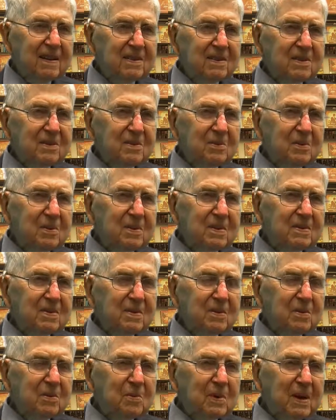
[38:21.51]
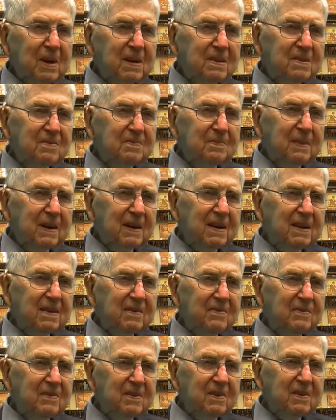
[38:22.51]
to raise money
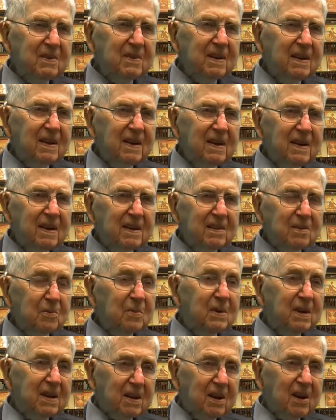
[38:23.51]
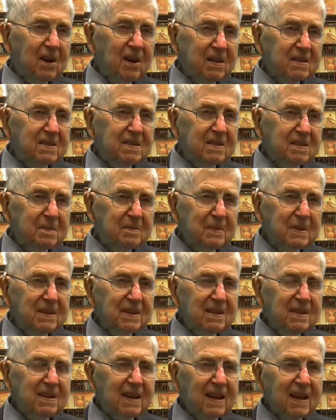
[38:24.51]
for 3 causes, $1
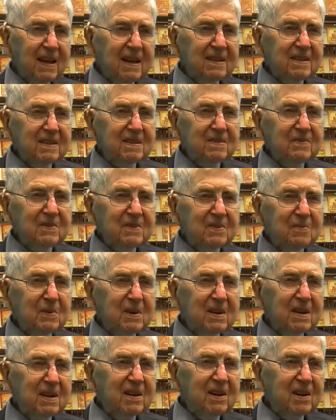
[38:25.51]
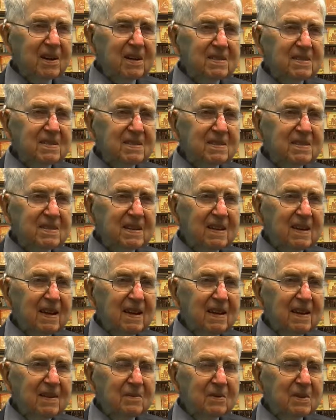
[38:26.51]
million for 3 causes,
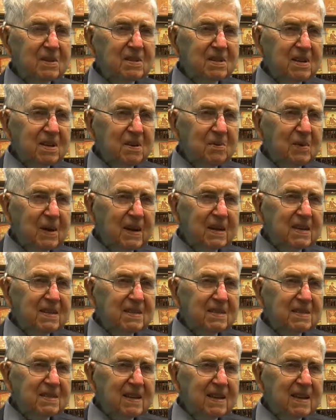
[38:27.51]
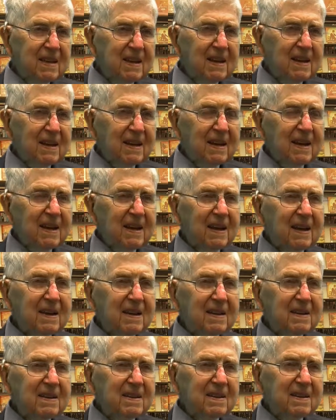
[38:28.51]
which he raised,
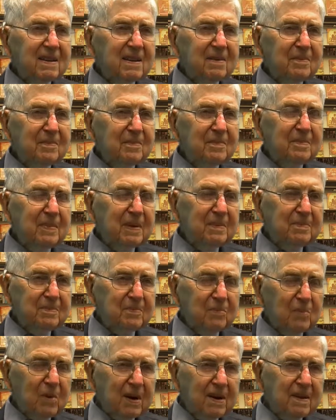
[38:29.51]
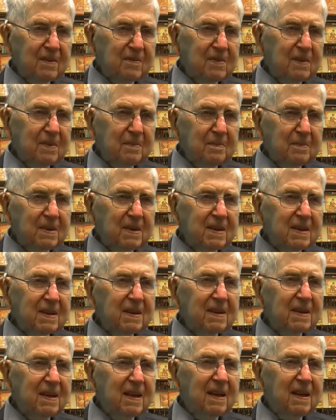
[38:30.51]
and but one of them
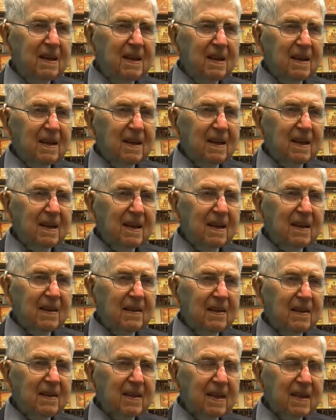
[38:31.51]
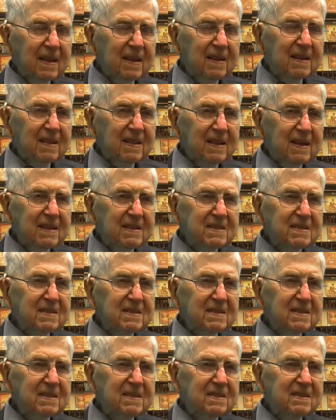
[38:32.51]
being
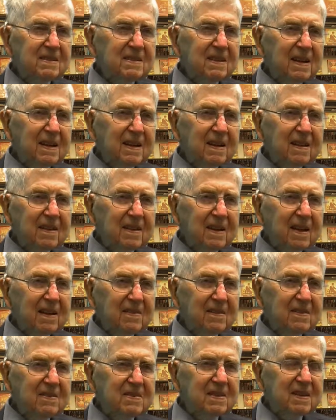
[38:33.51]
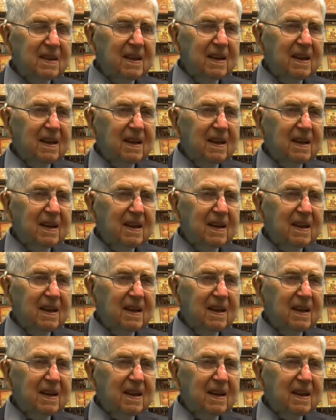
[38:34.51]
ALS and others.